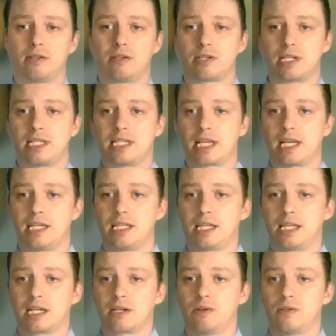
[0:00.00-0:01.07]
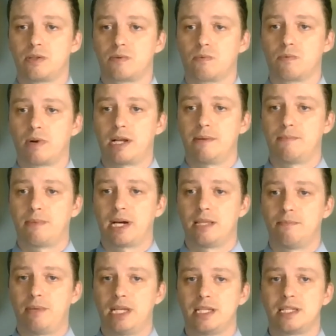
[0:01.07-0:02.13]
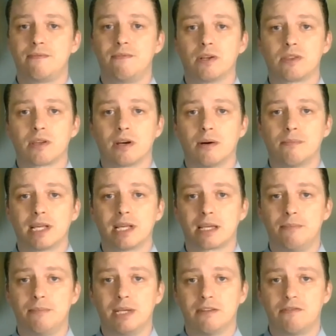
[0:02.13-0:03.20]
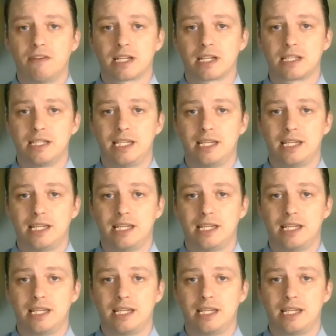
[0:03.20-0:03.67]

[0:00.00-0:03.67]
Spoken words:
There's a tendon that goes right by the base of your thumb that can be affected